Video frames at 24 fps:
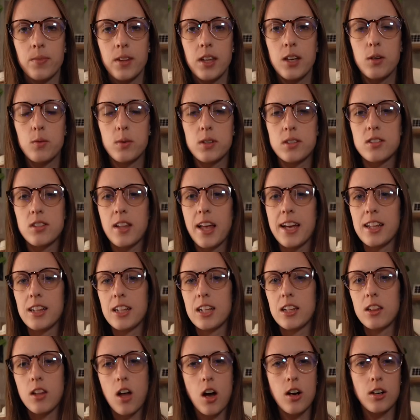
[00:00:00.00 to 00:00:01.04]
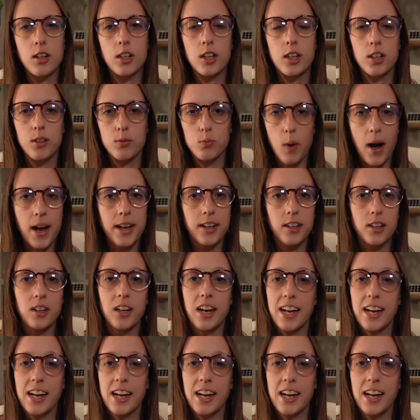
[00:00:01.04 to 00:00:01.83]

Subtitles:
it was slightly longer, wider,